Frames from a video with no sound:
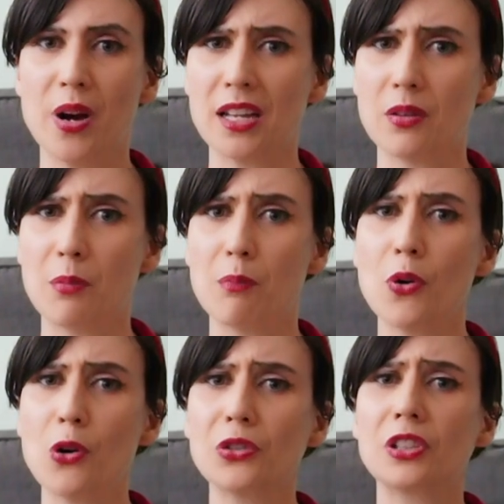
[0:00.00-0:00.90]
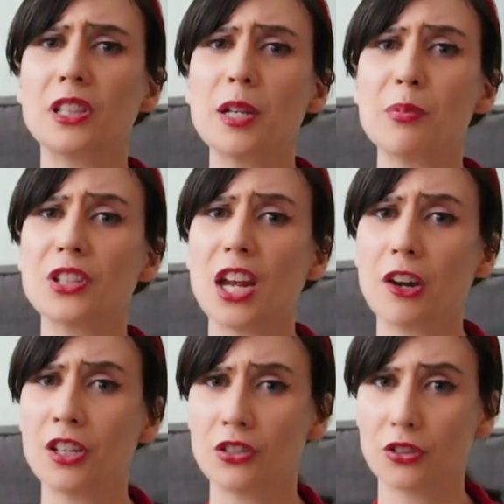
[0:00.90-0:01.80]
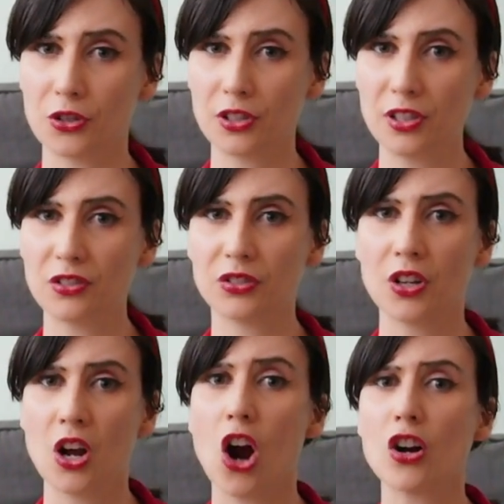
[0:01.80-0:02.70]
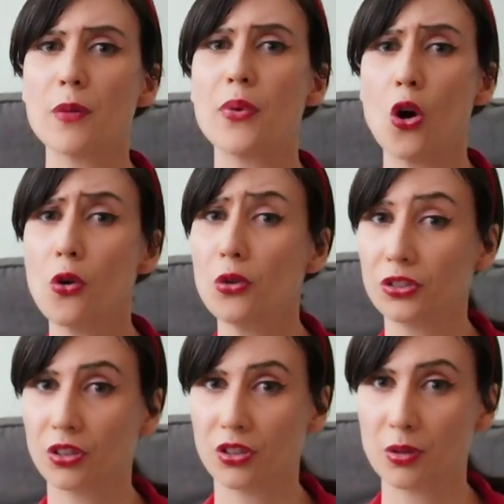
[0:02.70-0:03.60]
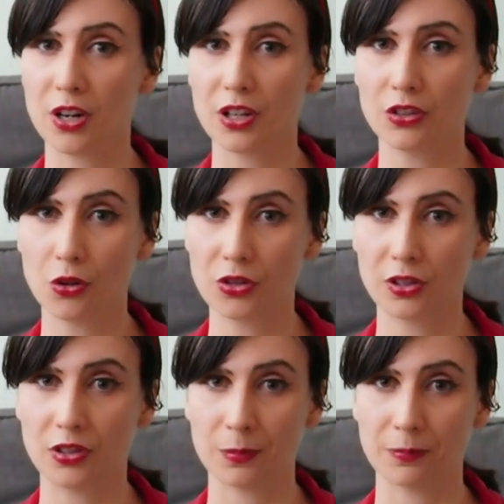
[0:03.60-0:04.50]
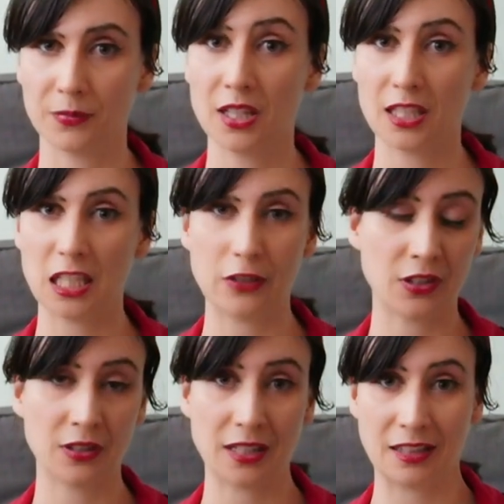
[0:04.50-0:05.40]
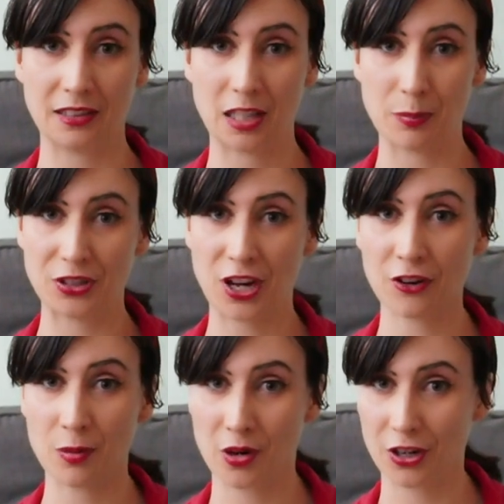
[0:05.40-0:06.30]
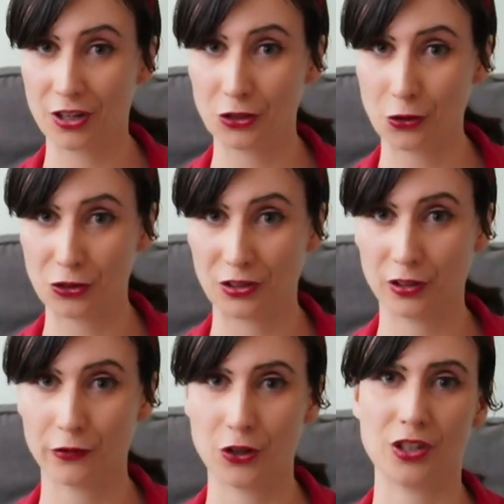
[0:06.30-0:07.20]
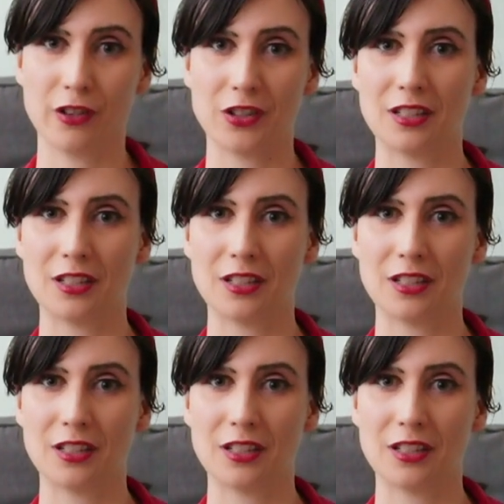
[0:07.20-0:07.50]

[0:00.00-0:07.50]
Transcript: But most libertarian socialists are opposed to market socialism, even in the libertarian market socialist version of